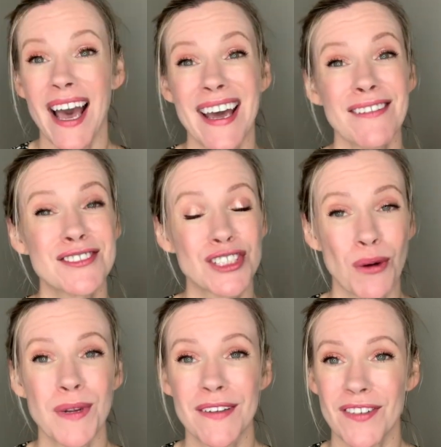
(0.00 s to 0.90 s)
I have so
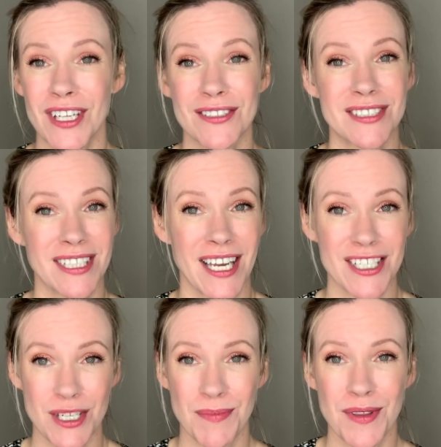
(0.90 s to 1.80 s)
many videos to
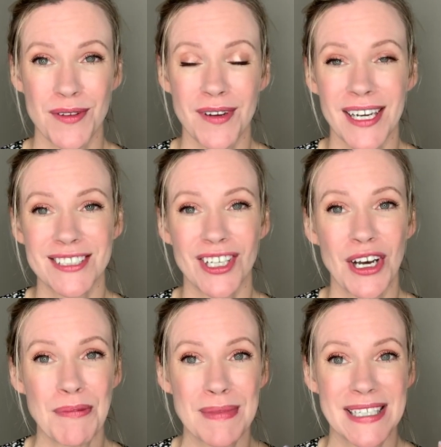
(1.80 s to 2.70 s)
catch up with you guys
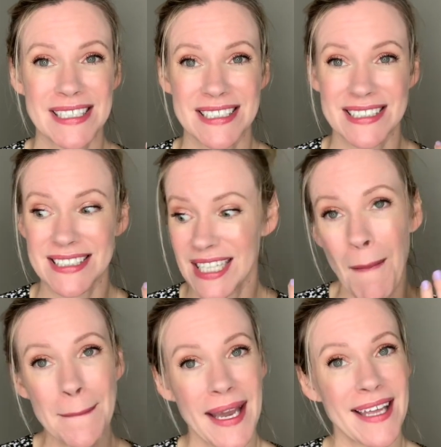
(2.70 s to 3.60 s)
on because,
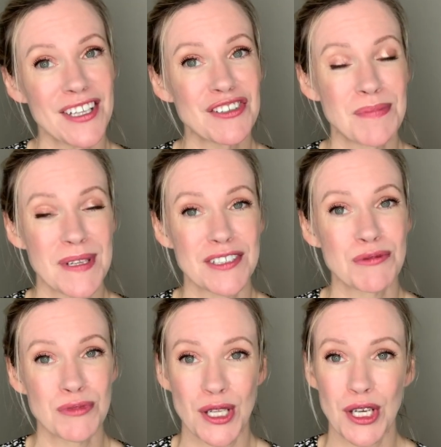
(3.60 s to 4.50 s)
man, there's been
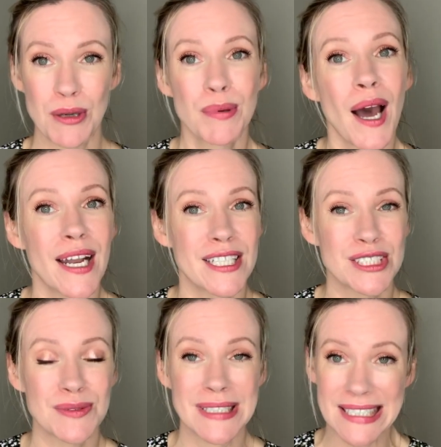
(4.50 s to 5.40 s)
some really good
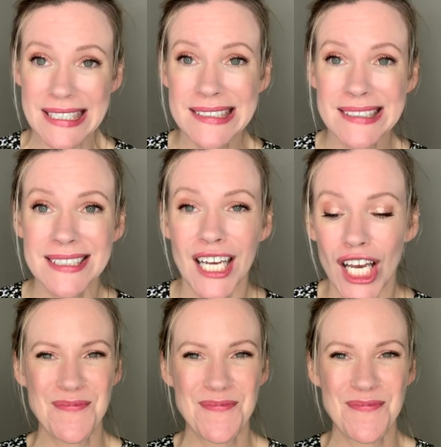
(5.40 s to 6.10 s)
products released.